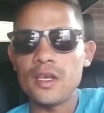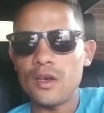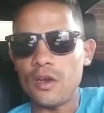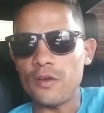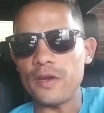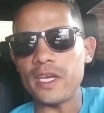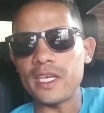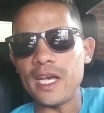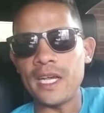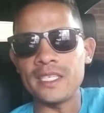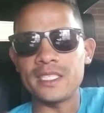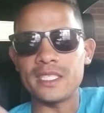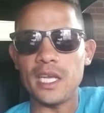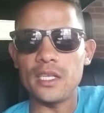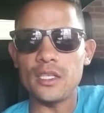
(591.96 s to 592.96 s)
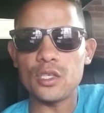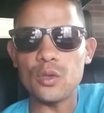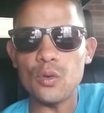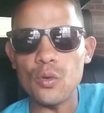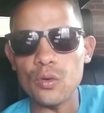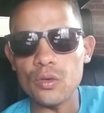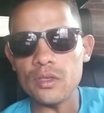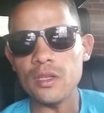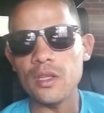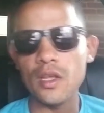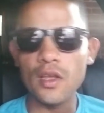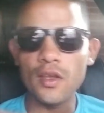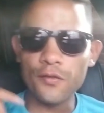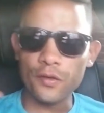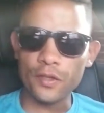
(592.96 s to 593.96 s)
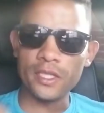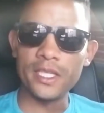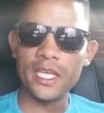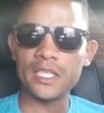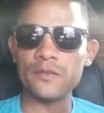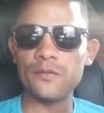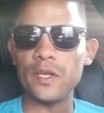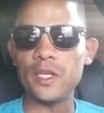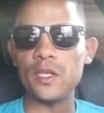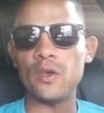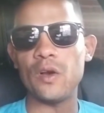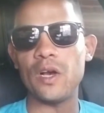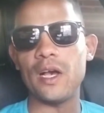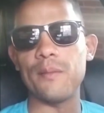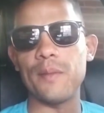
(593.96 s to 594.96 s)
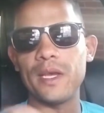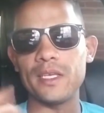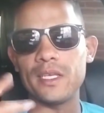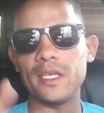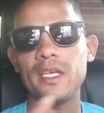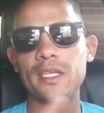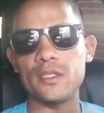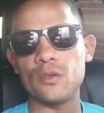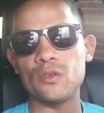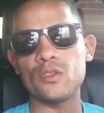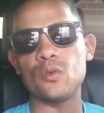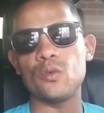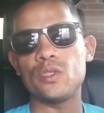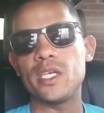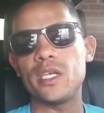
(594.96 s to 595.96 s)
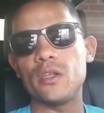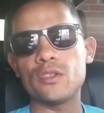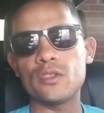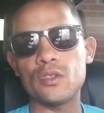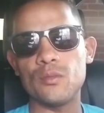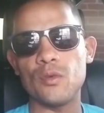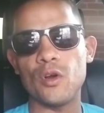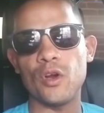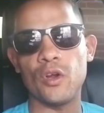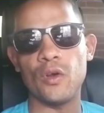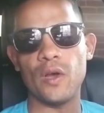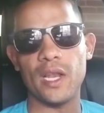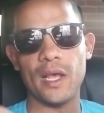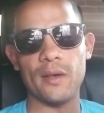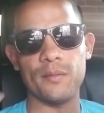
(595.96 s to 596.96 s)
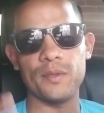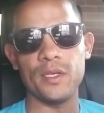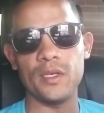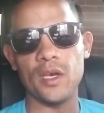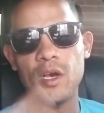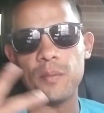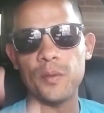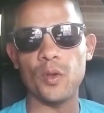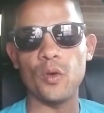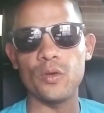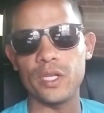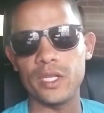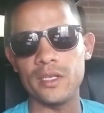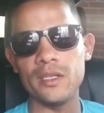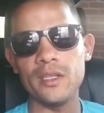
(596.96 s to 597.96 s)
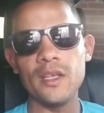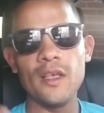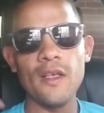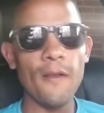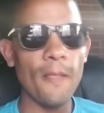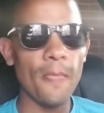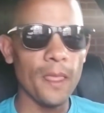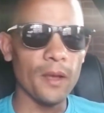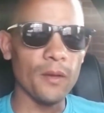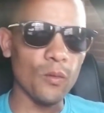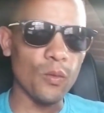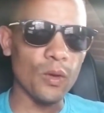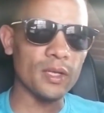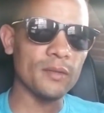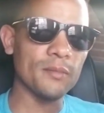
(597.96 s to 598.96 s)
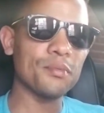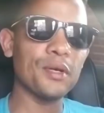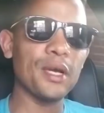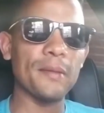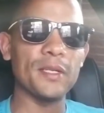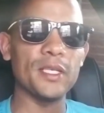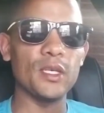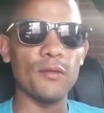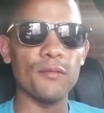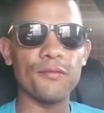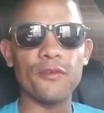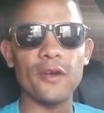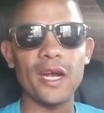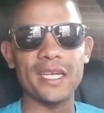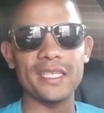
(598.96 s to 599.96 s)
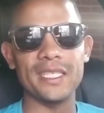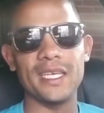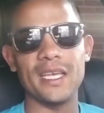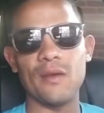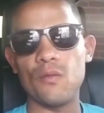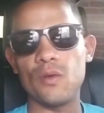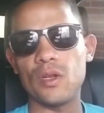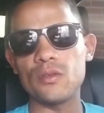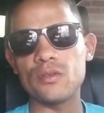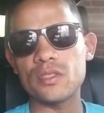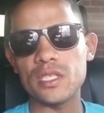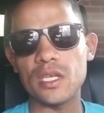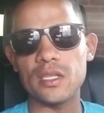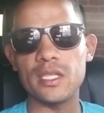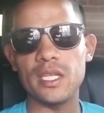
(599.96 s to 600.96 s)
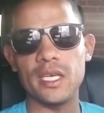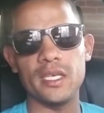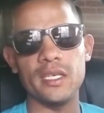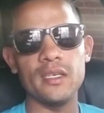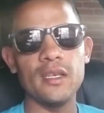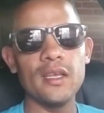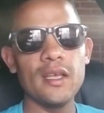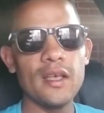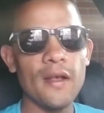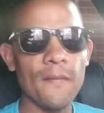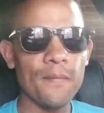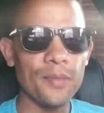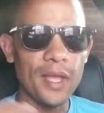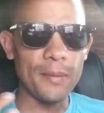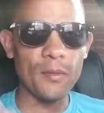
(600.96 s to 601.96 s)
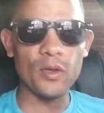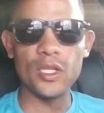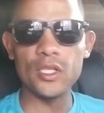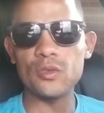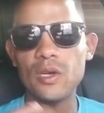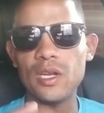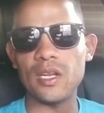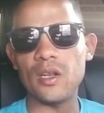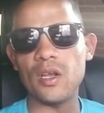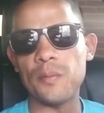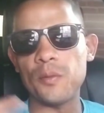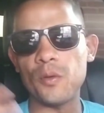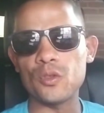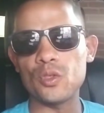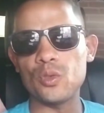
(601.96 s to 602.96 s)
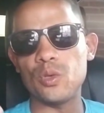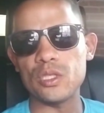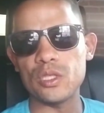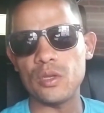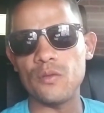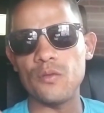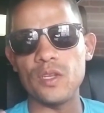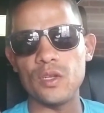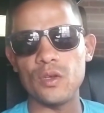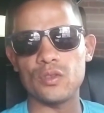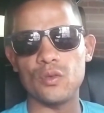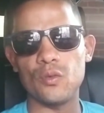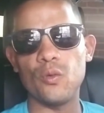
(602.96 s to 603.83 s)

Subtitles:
All right, guys, stay tuned for the next video. I might hit those two dealers tomorrow, and I'll be uploading one probably on Friday and one on Sunday. I'm only trying to upload 2 or 3 videos a